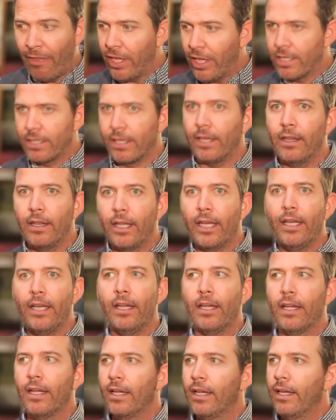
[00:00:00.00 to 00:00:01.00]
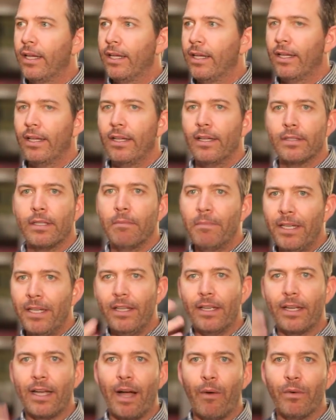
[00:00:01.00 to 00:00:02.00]
And then suddenly, some
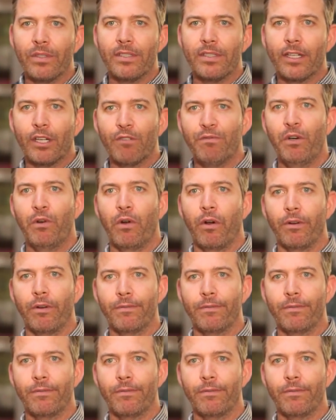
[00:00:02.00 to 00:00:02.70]
Indian guy wants to take her photo.